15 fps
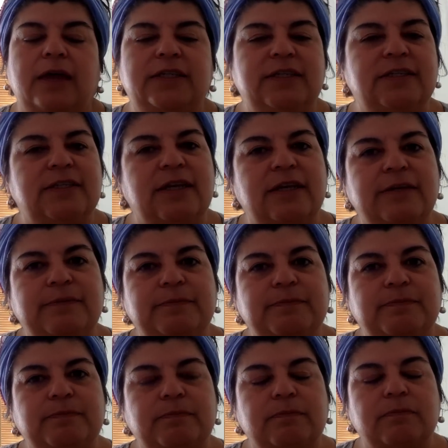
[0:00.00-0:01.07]
She said,
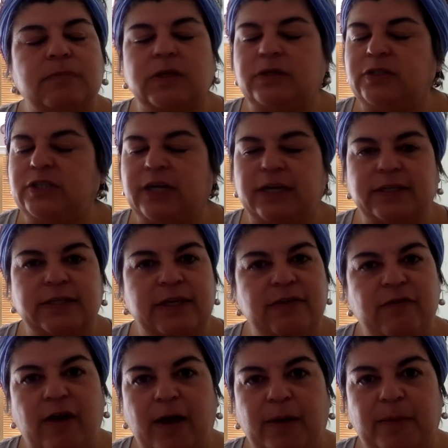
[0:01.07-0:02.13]
just
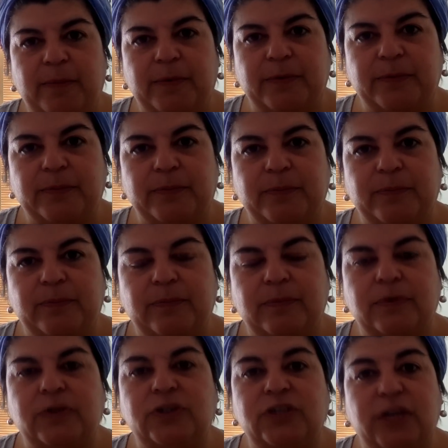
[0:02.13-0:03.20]
give up.
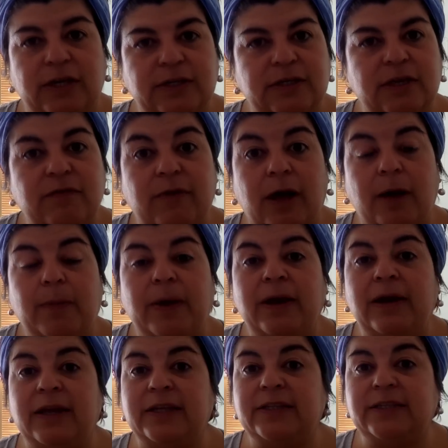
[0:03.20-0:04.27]
Just give up
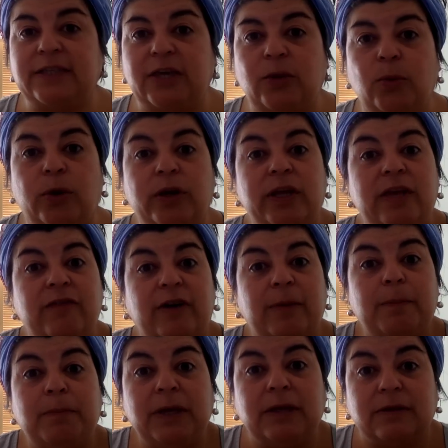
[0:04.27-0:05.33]
and let's see what give
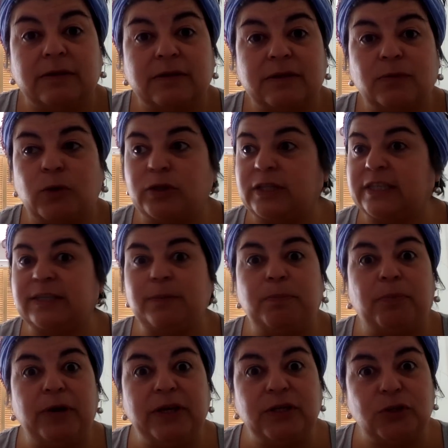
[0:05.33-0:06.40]
up means. What does it
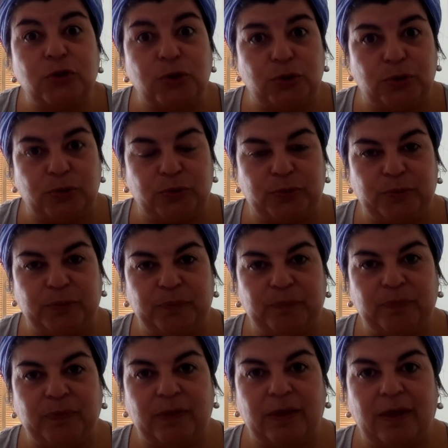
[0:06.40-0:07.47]
bring to you?
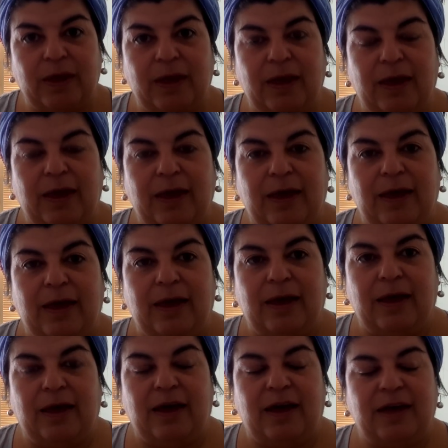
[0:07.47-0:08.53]

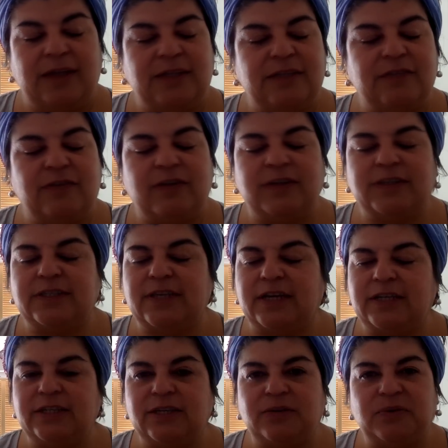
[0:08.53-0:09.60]
I just felt
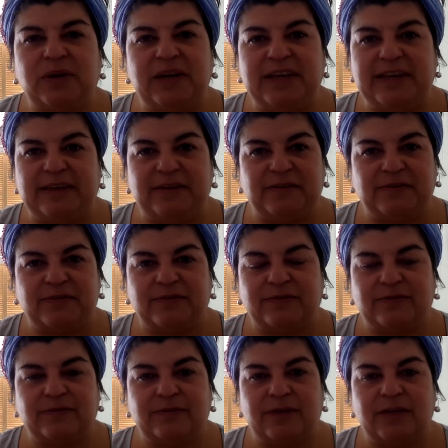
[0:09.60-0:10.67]
such a relief.
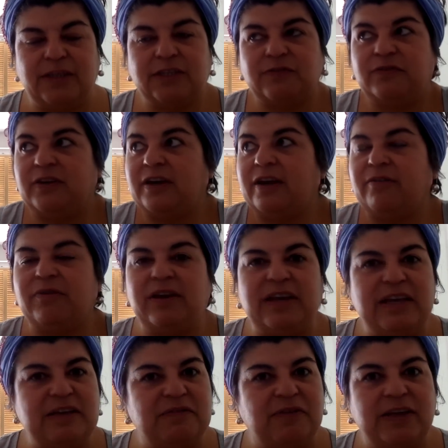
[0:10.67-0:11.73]
I just feel a
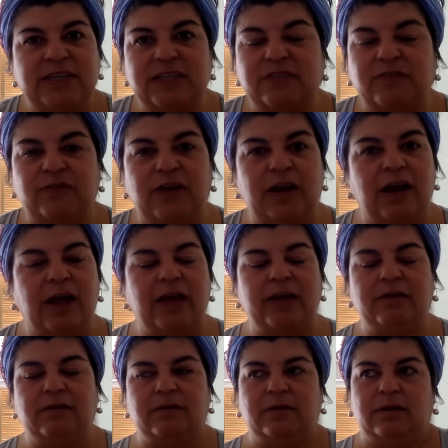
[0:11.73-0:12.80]
relief. I just feel
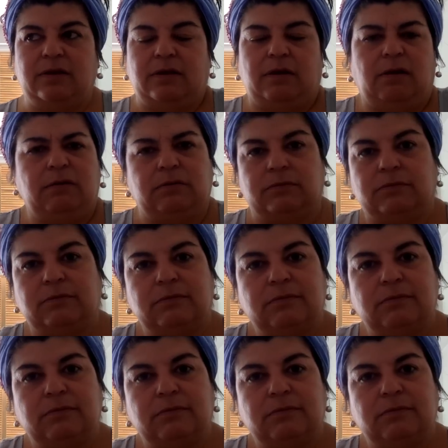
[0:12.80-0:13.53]
like, oh,